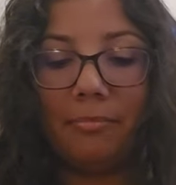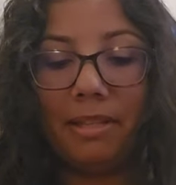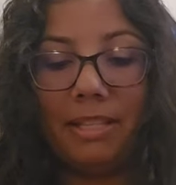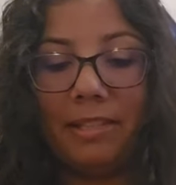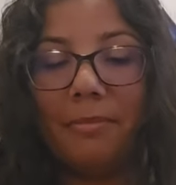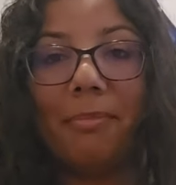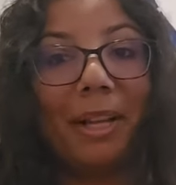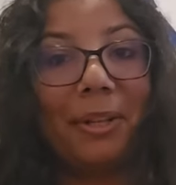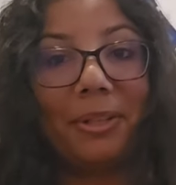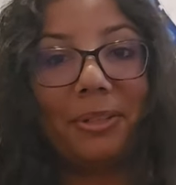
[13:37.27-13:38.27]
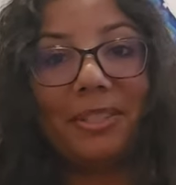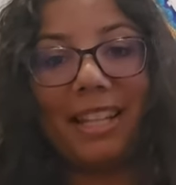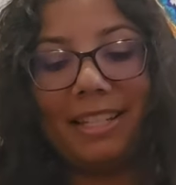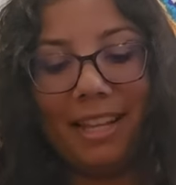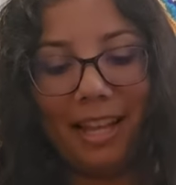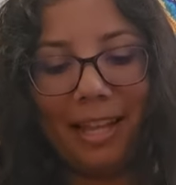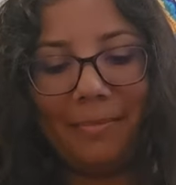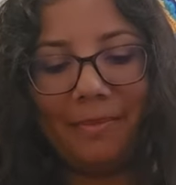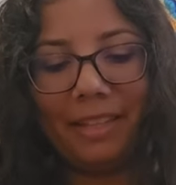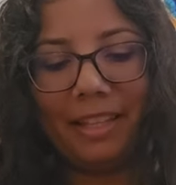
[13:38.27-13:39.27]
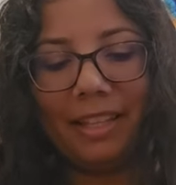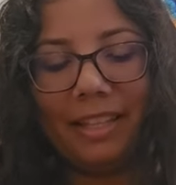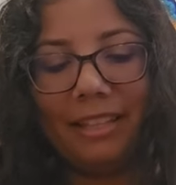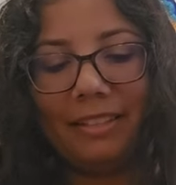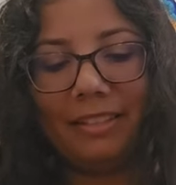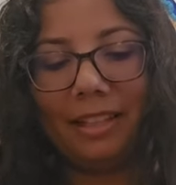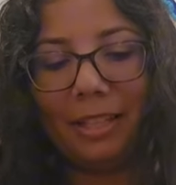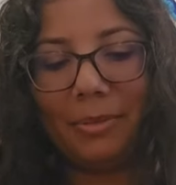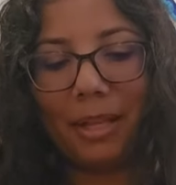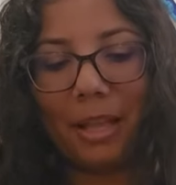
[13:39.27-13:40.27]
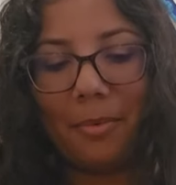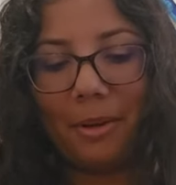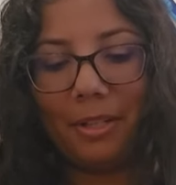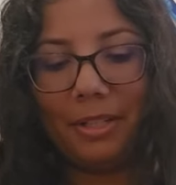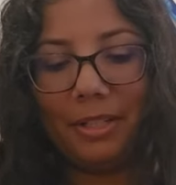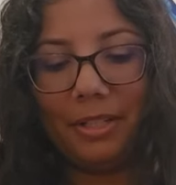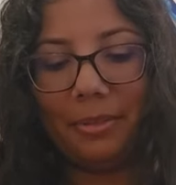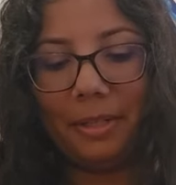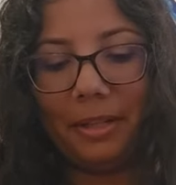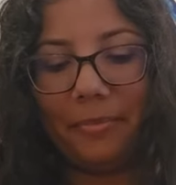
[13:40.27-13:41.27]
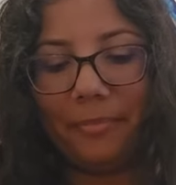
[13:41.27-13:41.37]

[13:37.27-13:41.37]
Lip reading: missed my crochet time. So that's why I wanted to do it.